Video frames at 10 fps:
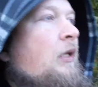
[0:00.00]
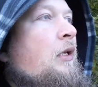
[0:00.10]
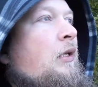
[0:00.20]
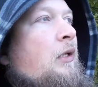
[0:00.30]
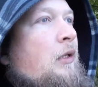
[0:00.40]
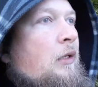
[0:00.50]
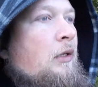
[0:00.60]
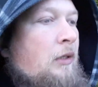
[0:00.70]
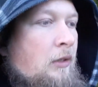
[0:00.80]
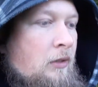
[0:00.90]

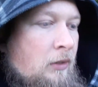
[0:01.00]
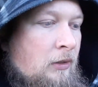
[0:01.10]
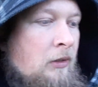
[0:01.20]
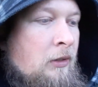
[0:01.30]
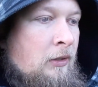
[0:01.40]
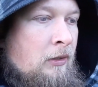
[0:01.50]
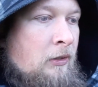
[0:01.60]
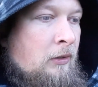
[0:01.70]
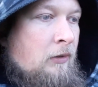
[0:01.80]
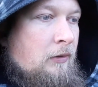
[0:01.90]

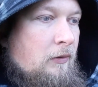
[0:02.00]
[no speech]